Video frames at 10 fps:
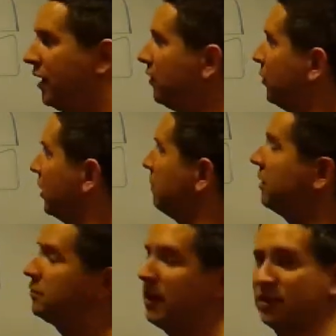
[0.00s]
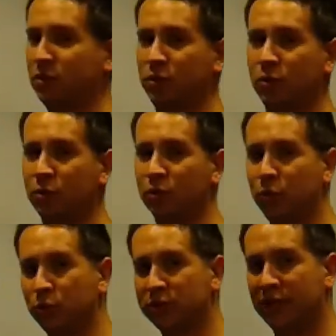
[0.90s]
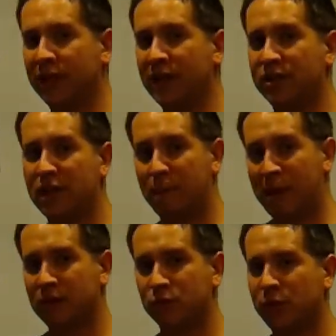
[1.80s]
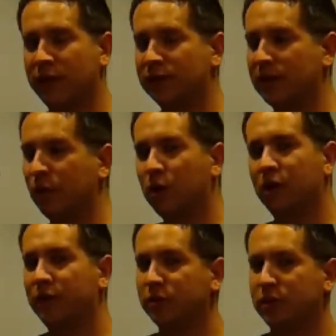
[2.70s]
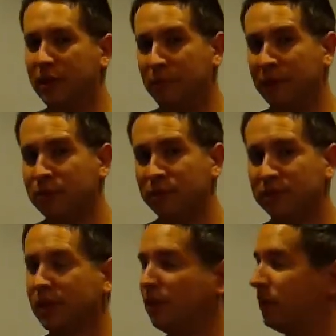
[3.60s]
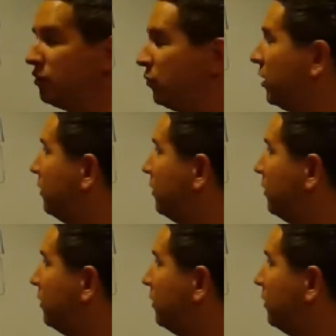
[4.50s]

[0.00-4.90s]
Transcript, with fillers: they're going to bounce back to Google, and Google's going to catch that bounce rate and say, well, that page must not have been as